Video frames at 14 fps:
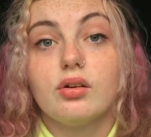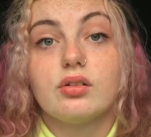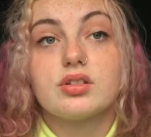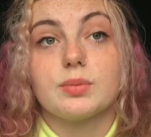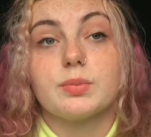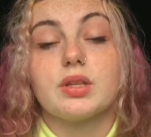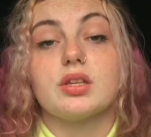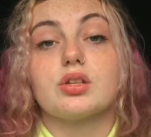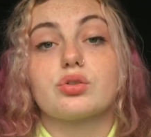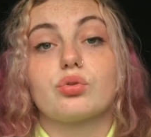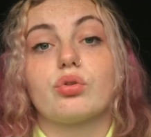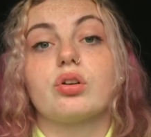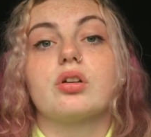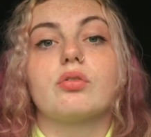something that's
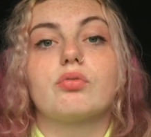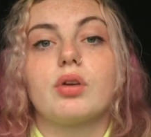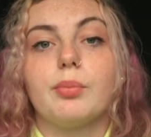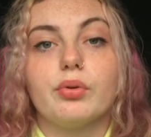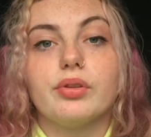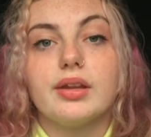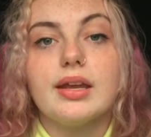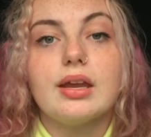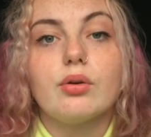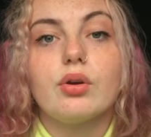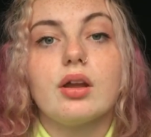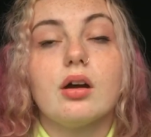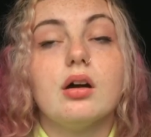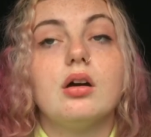not going to rub on the
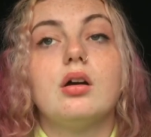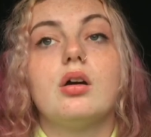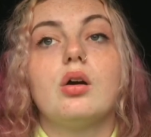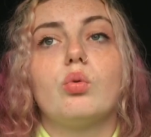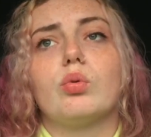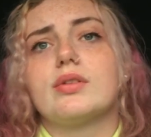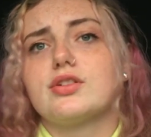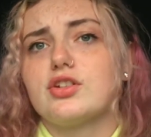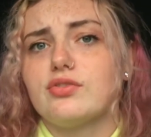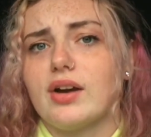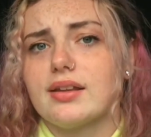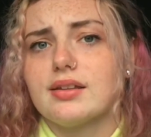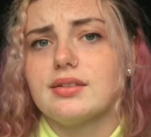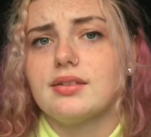area once you've
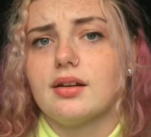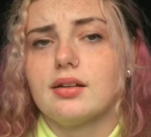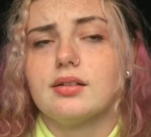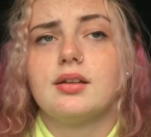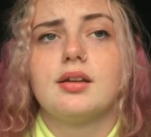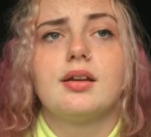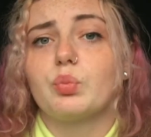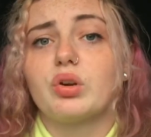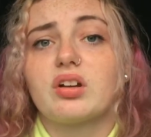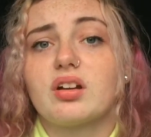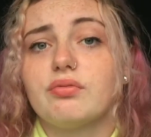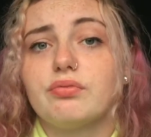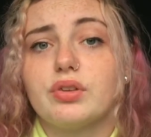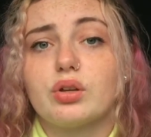had it done. Wear
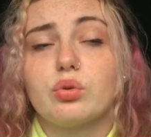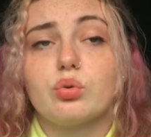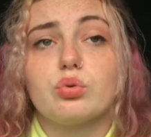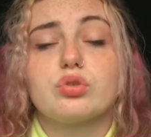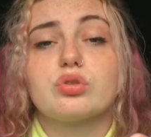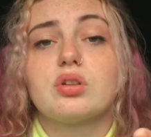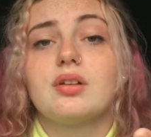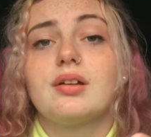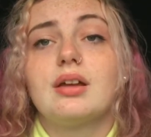comfy clothes